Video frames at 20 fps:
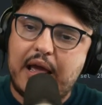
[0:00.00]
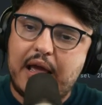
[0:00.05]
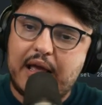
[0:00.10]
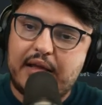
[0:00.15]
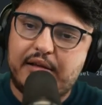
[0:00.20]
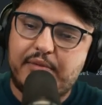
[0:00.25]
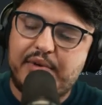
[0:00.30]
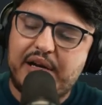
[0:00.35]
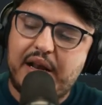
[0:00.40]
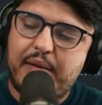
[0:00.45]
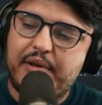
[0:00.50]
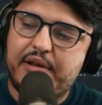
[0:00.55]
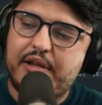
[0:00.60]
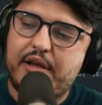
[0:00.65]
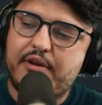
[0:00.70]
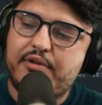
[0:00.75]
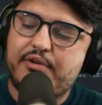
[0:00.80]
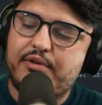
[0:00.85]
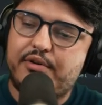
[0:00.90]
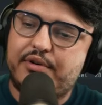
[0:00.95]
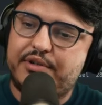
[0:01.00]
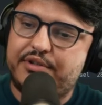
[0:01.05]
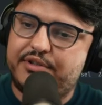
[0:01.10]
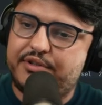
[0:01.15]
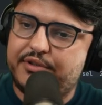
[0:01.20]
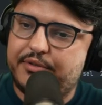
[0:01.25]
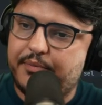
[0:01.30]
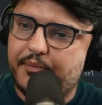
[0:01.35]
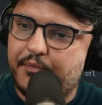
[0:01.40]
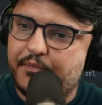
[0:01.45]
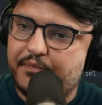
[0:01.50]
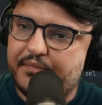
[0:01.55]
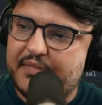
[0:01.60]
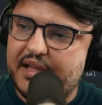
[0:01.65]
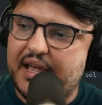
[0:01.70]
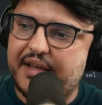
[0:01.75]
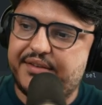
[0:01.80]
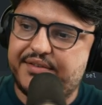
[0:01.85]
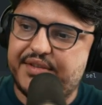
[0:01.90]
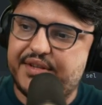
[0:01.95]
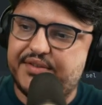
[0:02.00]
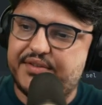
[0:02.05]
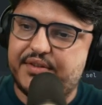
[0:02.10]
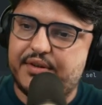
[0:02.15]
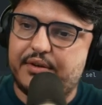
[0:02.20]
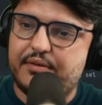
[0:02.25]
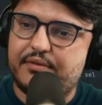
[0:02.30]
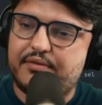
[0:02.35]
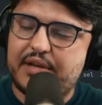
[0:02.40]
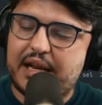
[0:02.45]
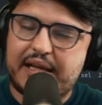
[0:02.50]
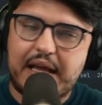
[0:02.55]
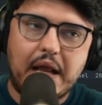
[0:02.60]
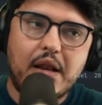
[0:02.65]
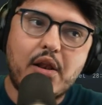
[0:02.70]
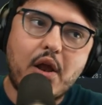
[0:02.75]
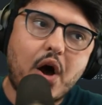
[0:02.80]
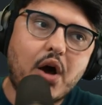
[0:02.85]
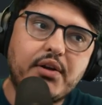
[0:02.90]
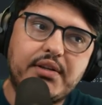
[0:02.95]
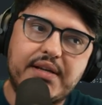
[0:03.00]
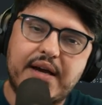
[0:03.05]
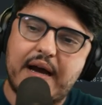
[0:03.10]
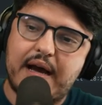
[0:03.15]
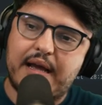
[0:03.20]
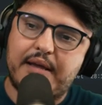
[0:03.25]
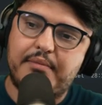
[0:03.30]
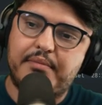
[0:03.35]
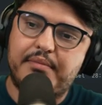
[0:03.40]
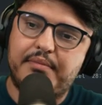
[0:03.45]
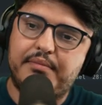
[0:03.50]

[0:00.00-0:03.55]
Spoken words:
terminal emulators existed? Like a long time.